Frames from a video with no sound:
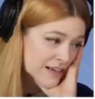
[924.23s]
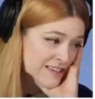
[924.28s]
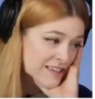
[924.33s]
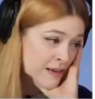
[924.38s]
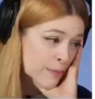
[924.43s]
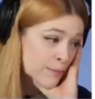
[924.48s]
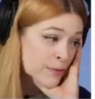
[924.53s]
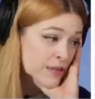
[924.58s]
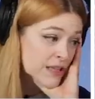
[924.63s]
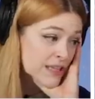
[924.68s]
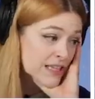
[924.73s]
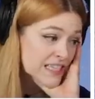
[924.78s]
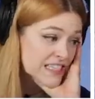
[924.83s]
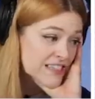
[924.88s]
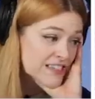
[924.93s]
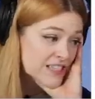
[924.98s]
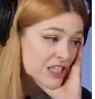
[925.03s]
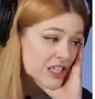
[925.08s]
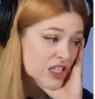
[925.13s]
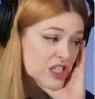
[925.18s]
It's a
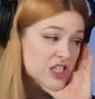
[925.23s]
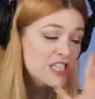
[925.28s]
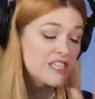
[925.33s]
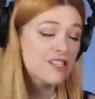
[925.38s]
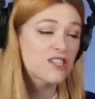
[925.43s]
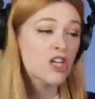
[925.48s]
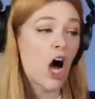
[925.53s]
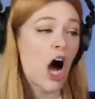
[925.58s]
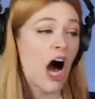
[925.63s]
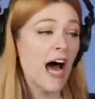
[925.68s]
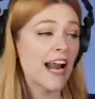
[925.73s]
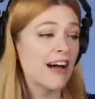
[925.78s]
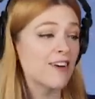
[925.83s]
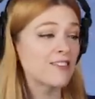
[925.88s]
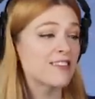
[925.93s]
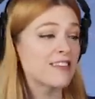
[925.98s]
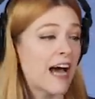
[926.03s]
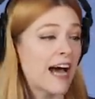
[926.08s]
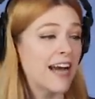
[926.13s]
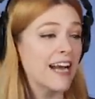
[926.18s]
blizzard. She's caught
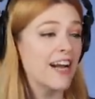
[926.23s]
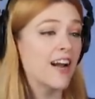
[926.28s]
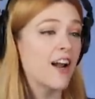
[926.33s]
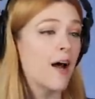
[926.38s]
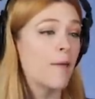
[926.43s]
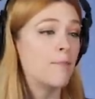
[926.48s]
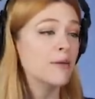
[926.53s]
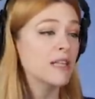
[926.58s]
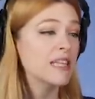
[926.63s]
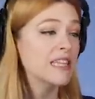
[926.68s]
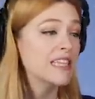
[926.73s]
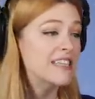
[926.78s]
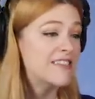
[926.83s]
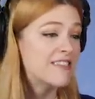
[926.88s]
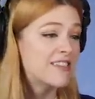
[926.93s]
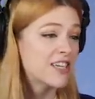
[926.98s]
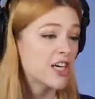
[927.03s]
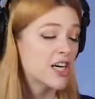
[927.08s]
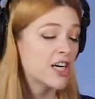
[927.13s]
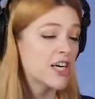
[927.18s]
outside in a
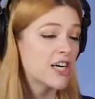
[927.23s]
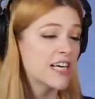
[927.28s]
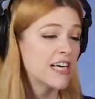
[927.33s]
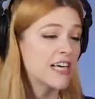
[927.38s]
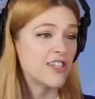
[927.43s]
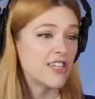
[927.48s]
blizzard.